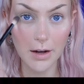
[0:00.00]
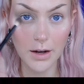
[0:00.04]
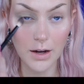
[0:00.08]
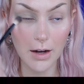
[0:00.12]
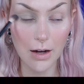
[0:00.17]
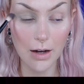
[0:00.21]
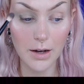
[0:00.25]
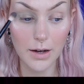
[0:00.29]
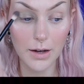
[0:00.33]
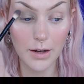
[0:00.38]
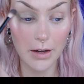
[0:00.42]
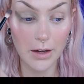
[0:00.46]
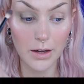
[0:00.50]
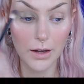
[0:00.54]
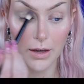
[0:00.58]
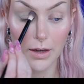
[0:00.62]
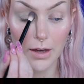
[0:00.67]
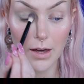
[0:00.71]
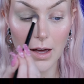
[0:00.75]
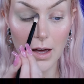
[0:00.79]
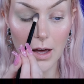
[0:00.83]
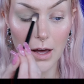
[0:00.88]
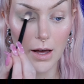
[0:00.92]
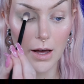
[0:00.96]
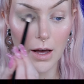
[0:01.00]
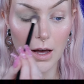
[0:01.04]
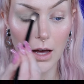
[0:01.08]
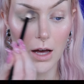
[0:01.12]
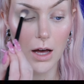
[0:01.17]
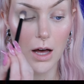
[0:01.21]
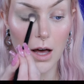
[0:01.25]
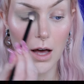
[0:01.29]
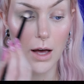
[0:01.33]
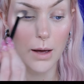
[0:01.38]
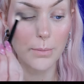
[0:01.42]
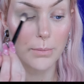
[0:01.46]
I
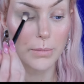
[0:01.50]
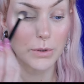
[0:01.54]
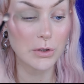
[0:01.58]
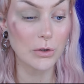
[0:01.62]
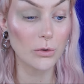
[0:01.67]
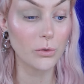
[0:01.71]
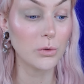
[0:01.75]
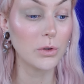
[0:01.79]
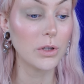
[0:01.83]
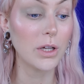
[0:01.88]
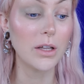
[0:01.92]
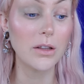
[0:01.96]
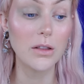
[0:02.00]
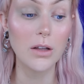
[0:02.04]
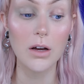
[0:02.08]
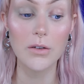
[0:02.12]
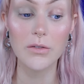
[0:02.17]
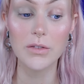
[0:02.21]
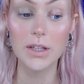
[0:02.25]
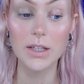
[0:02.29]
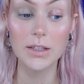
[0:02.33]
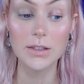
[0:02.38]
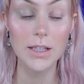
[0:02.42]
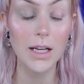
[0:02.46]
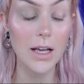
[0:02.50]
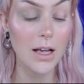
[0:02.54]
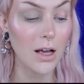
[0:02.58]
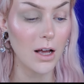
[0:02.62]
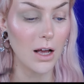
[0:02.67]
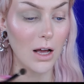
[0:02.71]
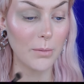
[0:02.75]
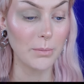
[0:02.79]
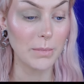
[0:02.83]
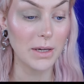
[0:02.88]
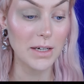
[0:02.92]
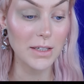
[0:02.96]
absolutely love this.
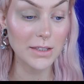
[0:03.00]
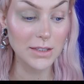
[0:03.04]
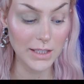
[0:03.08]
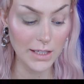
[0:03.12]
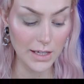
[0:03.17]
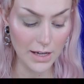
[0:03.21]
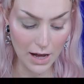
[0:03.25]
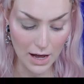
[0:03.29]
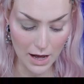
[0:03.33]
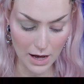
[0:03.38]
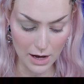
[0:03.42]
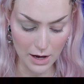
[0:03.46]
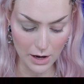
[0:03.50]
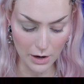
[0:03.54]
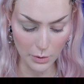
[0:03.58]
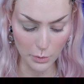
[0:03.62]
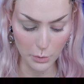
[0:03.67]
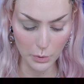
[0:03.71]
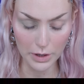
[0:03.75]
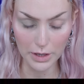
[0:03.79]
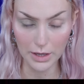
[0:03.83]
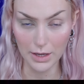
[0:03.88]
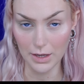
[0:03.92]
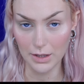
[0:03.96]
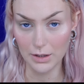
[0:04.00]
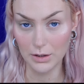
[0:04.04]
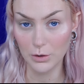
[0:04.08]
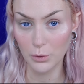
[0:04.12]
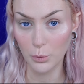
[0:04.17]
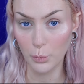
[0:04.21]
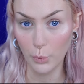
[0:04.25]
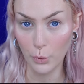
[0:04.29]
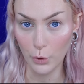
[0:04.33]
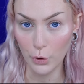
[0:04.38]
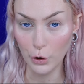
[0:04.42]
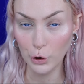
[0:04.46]
I'm going to see how it
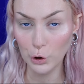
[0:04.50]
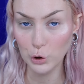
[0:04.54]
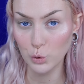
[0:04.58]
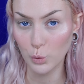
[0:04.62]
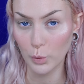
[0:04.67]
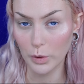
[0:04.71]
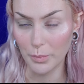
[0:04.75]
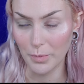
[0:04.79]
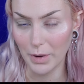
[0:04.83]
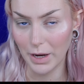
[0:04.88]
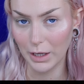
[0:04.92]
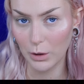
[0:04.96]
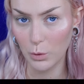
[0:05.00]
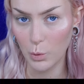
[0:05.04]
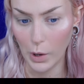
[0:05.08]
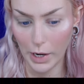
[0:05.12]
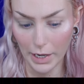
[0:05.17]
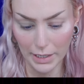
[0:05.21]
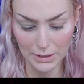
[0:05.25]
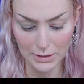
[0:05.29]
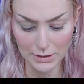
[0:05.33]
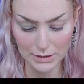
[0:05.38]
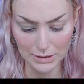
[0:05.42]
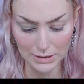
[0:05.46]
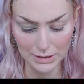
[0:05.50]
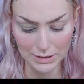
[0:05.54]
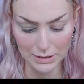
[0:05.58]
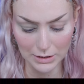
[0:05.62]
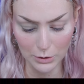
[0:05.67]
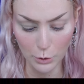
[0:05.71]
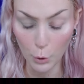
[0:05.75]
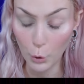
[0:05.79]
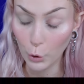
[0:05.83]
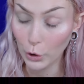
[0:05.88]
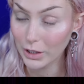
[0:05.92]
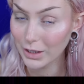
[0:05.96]
works with my quite
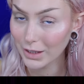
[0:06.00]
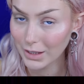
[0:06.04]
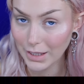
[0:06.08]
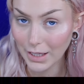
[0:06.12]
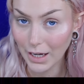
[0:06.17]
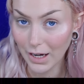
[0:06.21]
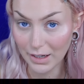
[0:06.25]
oily